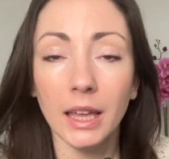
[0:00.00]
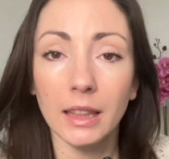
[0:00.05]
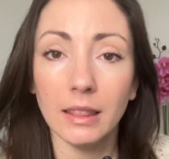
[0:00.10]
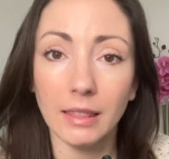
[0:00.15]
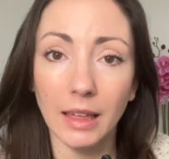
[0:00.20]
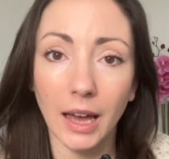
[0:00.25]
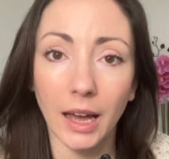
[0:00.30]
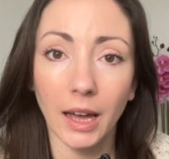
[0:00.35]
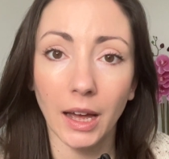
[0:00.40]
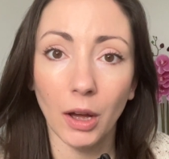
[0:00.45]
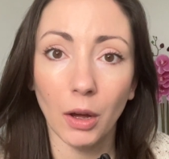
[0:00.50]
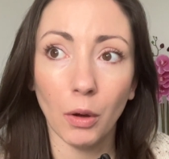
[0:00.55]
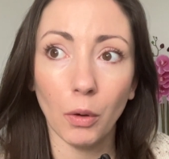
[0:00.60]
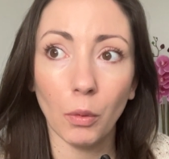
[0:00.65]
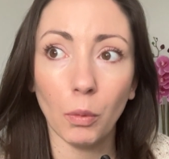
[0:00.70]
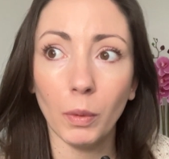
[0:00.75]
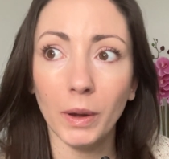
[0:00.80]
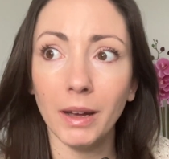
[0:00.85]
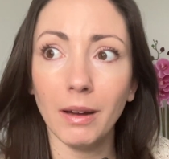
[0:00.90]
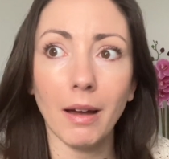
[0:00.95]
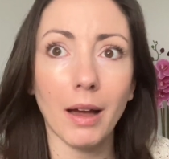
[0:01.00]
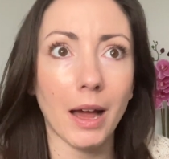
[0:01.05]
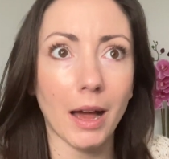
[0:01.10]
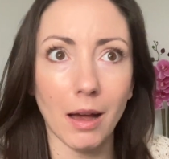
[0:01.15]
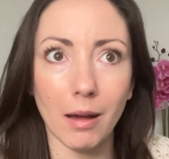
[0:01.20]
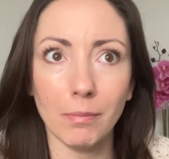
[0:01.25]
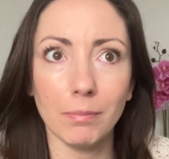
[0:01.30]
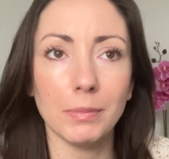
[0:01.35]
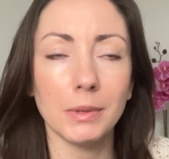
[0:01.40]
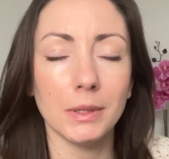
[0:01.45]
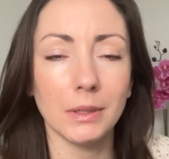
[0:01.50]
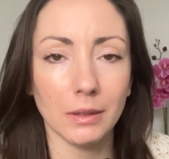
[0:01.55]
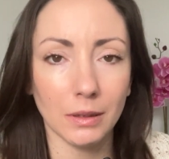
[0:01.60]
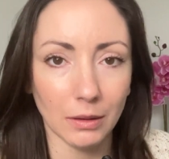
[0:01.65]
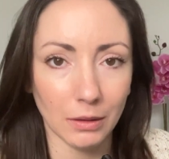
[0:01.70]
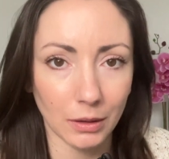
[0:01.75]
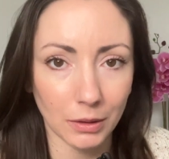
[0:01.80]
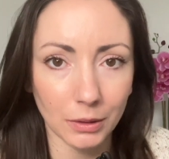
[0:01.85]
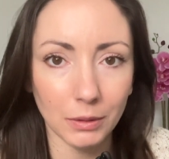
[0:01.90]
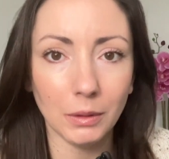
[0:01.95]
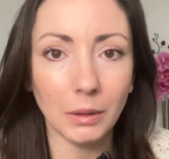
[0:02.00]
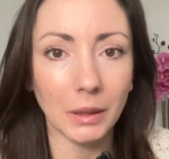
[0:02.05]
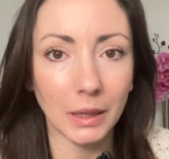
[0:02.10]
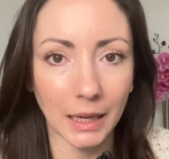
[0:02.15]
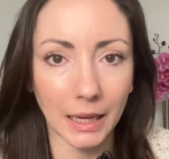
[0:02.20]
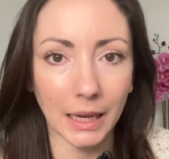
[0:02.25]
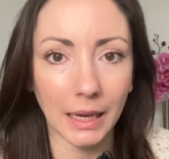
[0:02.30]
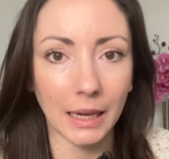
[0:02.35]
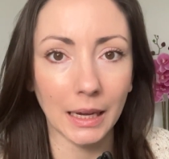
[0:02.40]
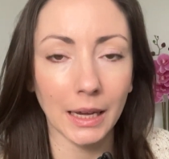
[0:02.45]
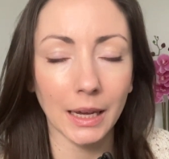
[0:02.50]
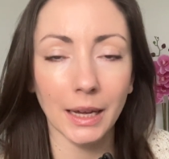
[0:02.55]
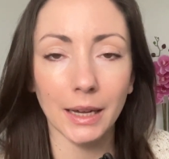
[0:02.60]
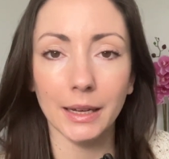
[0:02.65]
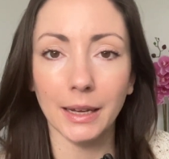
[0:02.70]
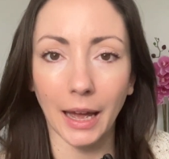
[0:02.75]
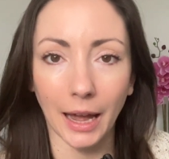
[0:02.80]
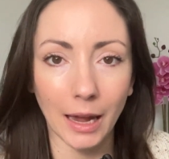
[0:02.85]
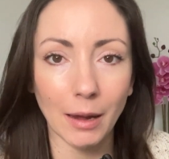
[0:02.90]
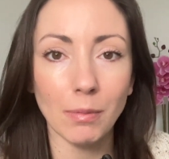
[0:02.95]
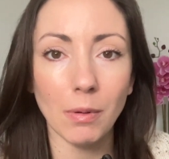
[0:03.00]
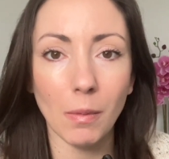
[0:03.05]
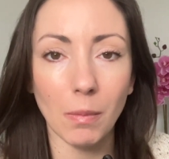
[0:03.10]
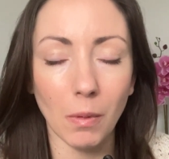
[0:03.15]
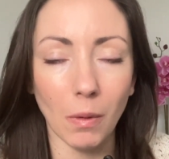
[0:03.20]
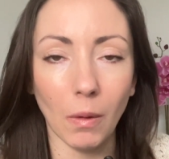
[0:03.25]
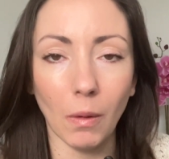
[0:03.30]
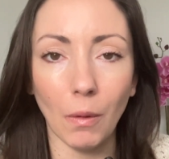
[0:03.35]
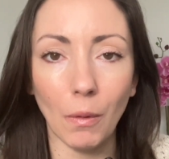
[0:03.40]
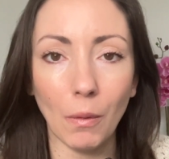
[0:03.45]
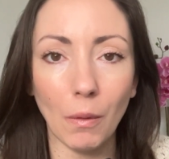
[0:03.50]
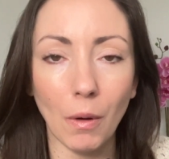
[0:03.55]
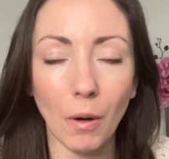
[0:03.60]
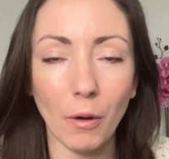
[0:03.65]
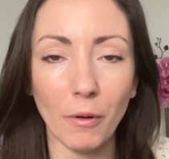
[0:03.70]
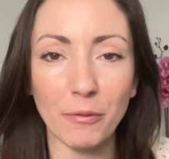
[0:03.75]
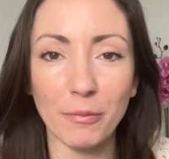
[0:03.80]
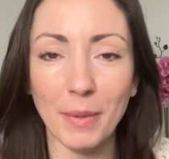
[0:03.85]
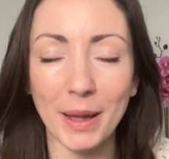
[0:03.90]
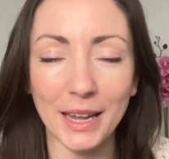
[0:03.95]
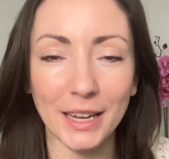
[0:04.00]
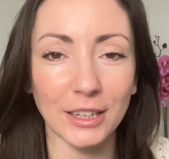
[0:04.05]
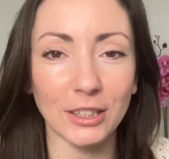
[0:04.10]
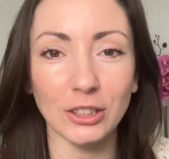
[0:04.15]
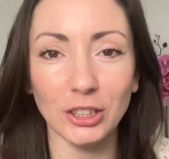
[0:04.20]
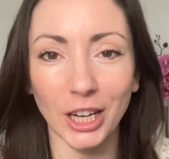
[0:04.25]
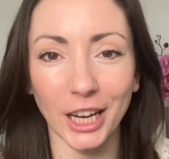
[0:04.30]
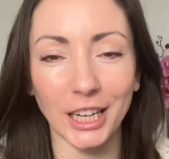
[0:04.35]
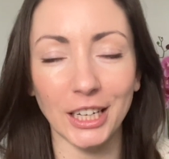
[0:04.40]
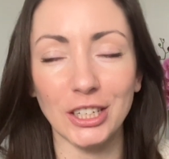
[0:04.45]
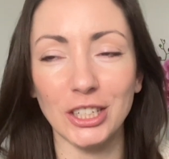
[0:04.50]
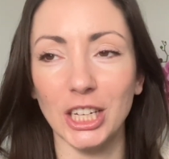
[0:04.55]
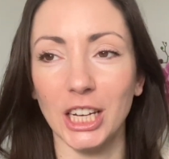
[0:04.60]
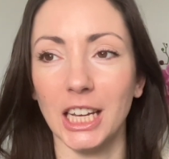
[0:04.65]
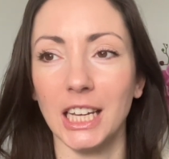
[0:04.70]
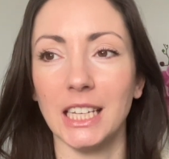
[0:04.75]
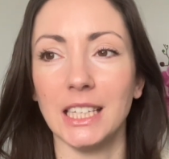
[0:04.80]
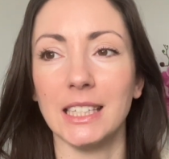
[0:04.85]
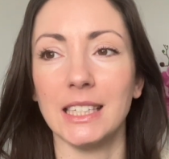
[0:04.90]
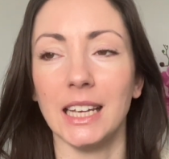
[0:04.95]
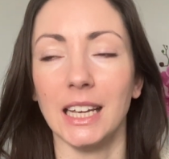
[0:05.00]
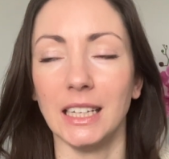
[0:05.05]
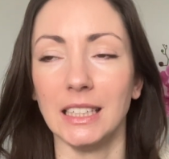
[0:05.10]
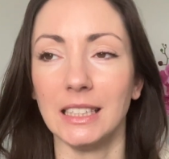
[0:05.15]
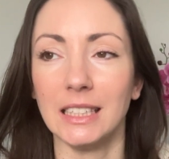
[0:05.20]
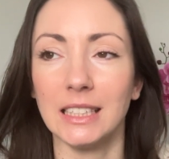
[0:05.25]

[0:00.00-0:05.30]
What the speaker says: that we are absolutely capable of making changes and